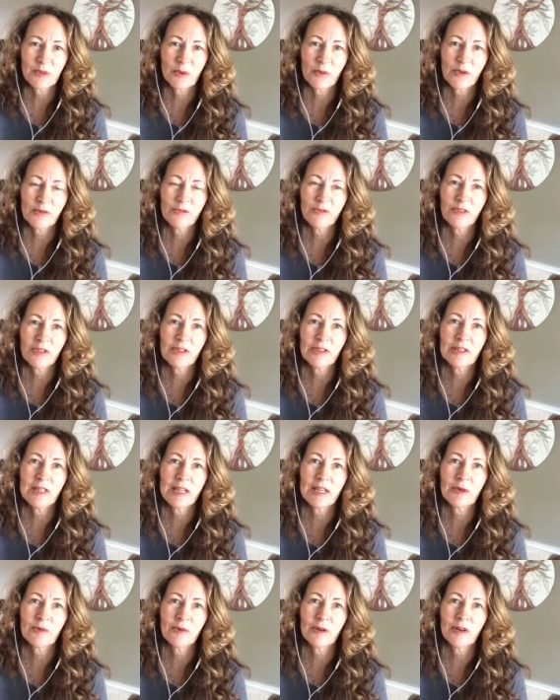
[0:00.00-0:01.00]
where we feel
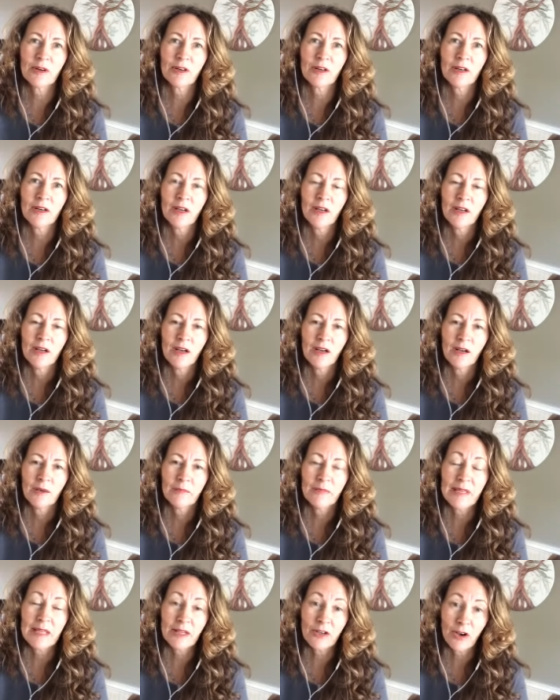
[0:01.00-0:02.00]
like we're
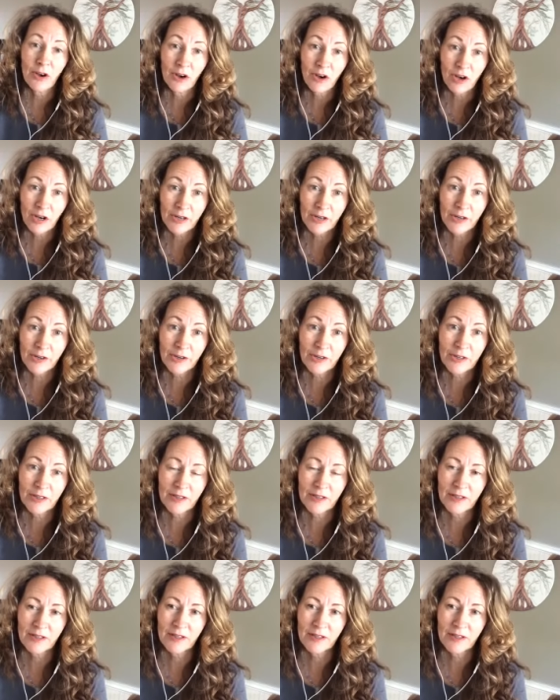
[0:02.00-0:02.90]
being honored,